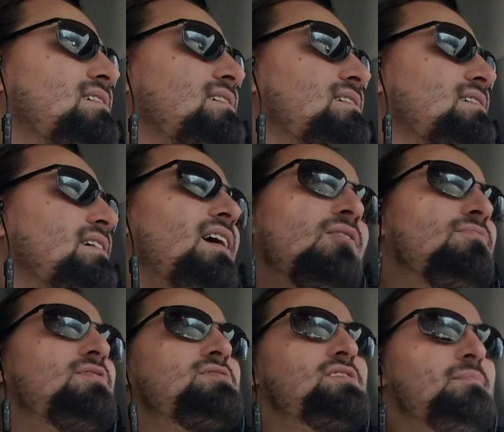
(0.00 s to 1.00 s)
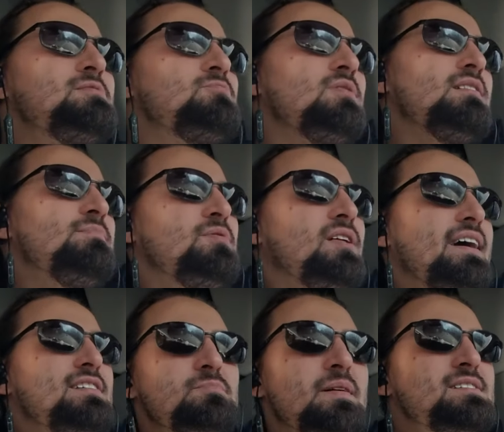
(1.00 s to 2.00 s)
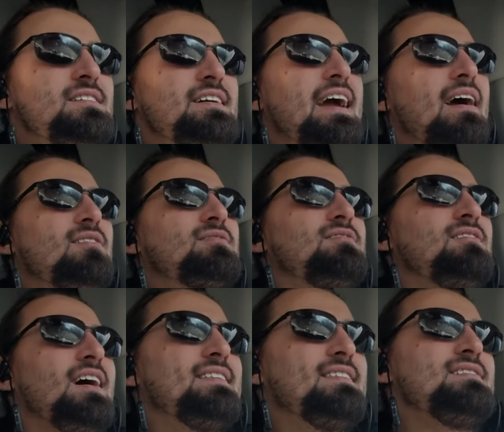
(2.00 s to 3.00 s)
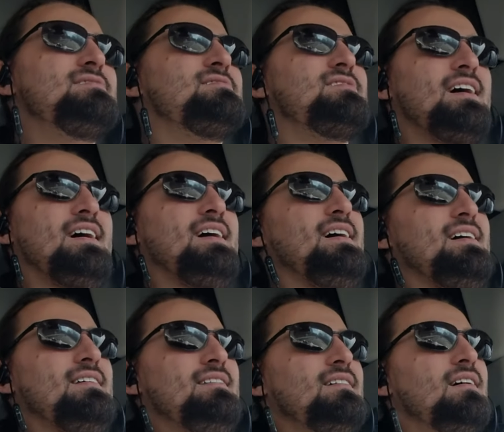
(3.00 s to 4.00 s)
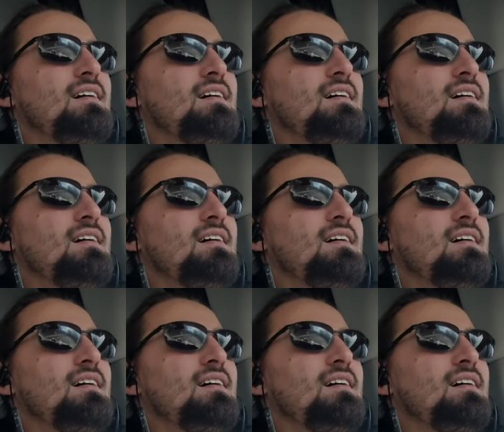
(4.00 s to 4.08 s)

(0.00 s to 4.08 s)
You know, first time he's really played, especially a character like this, and